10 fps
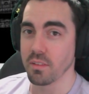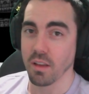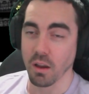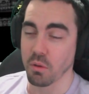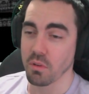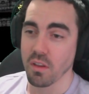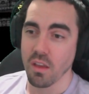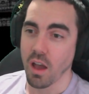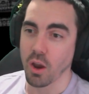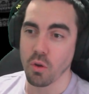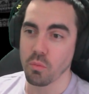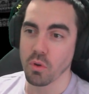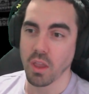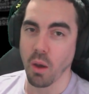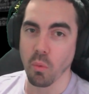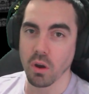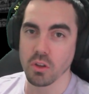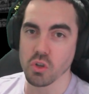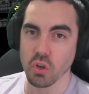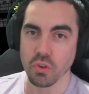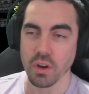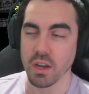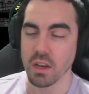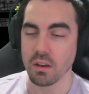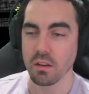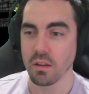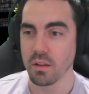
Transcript: I couldn't work out what controller I needed,